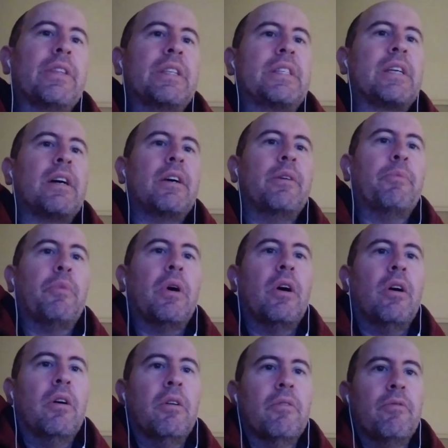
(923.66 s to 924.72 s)
the time
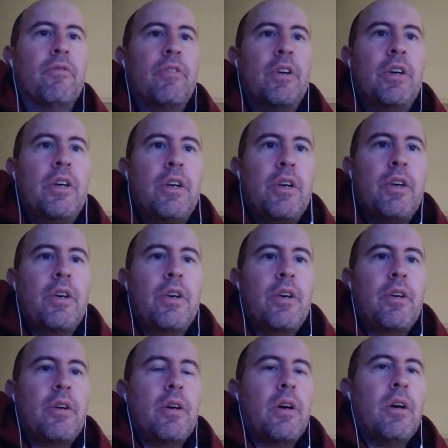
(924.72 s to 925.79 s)
of
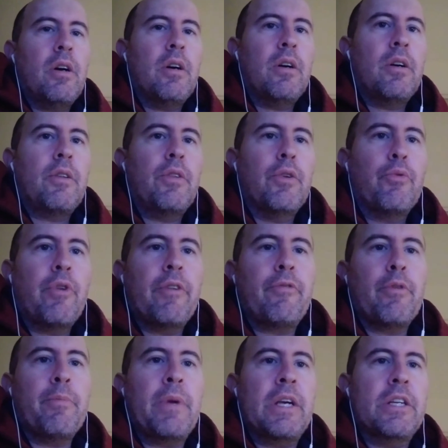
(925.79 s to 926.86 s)
the
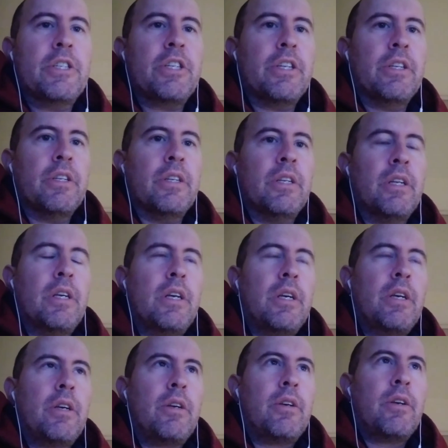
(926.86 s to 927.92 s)
Reformation,
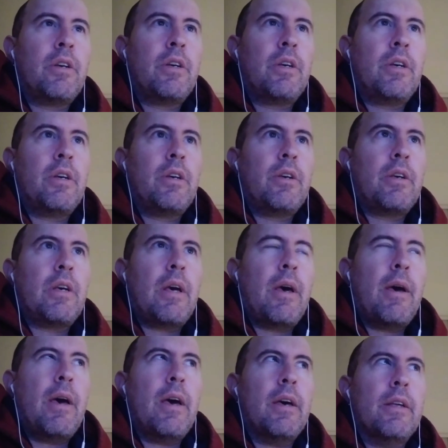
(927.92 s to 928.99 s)

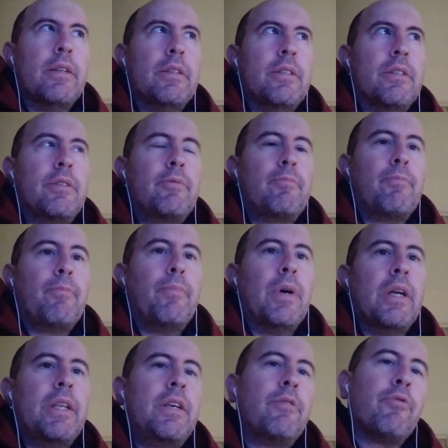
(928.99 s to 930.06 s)

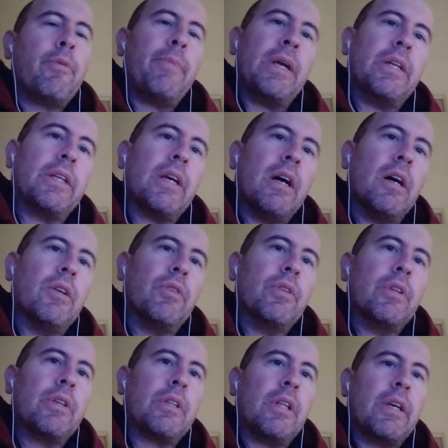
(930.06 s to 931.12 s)
but he remained
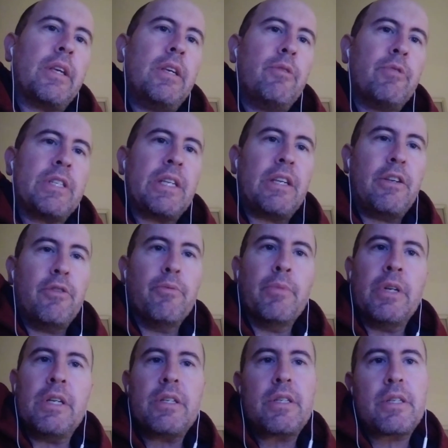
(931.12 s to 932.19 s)
Catholic. Like, he was a
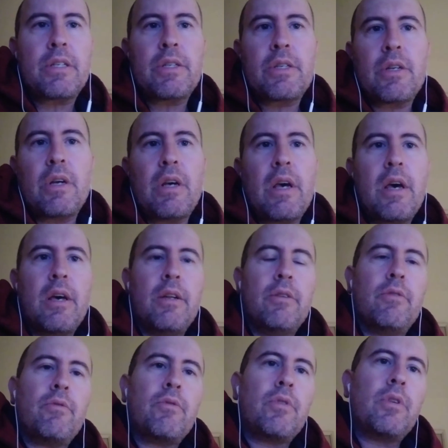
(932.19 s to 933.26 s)
humanist,
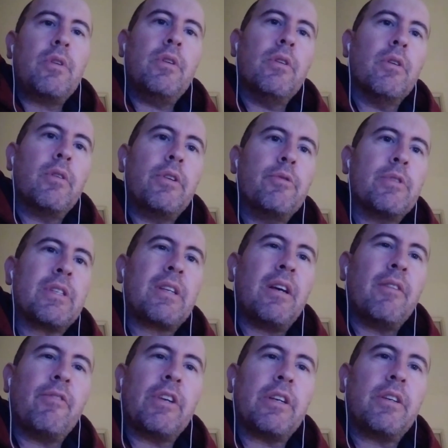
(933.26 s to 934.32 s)
and he was
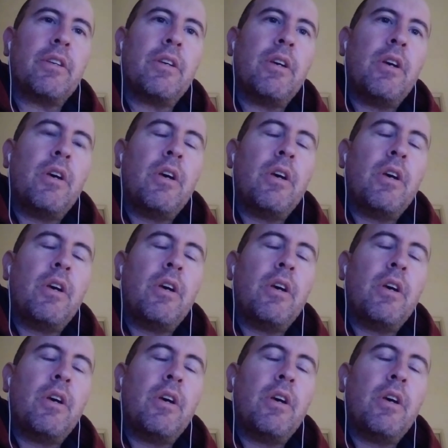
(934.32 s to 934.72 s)
kind of like